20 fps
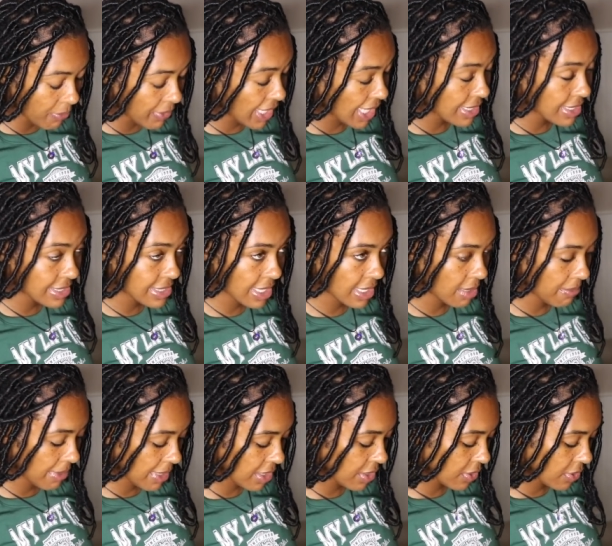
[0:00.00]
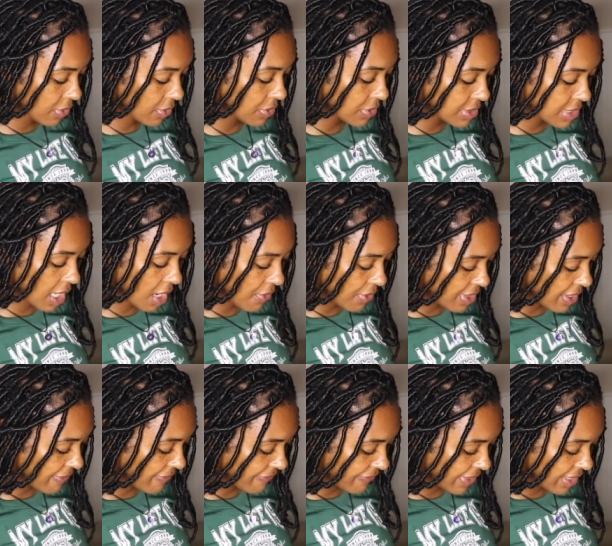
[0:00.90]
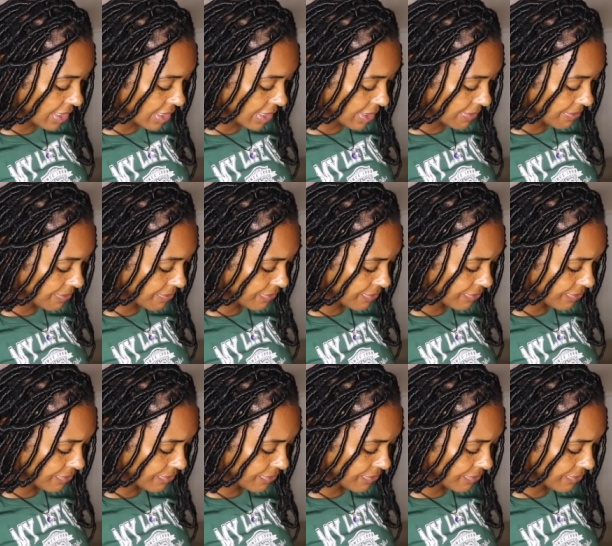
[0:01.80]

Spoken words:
We got the Ten of Pentacles. How are they feeling?